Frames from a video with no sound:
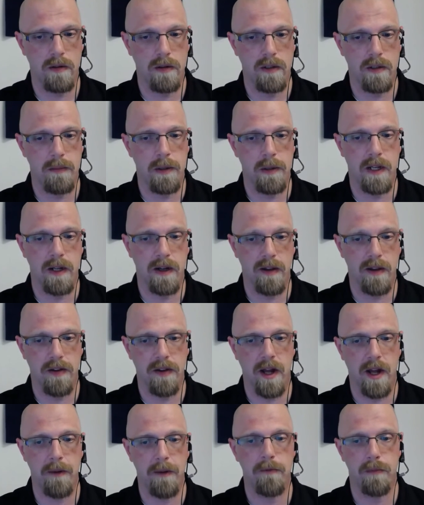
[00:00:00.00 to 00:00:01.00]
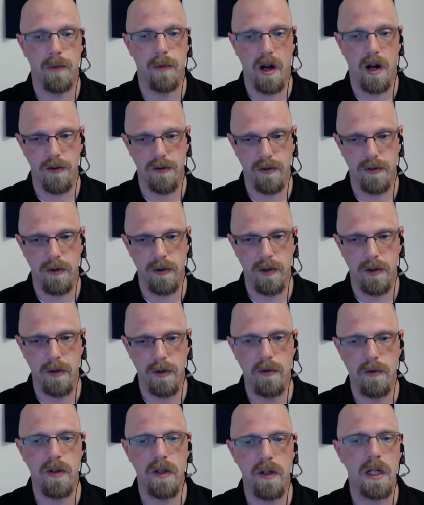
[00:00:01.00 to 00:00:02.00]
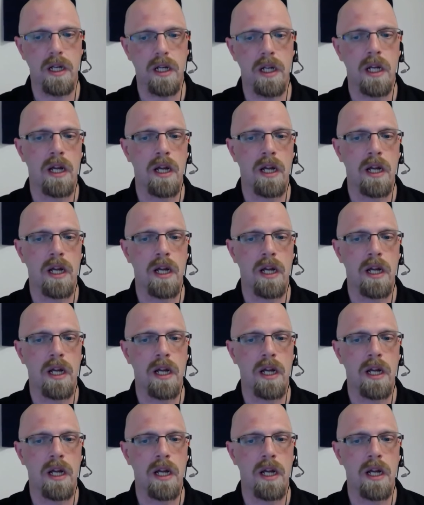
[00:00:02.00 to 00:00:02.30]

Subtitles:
depending on the type of browser you're using,